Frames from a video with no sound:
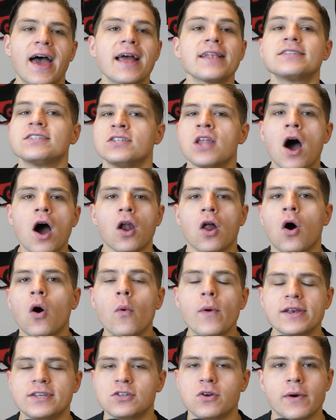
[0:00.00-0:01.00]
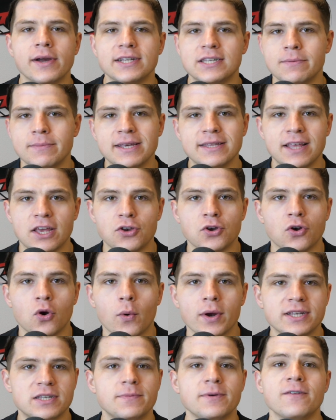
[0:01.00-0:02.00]
that's not always going to mean that you're
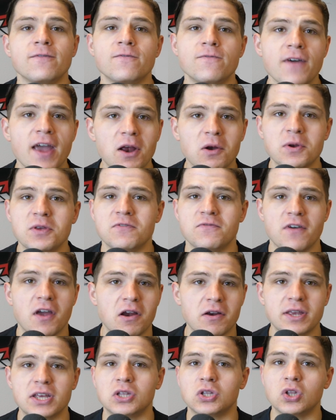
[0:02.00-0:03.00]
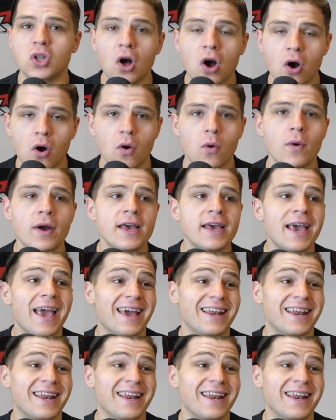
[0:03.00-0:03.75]
going to be very, very low.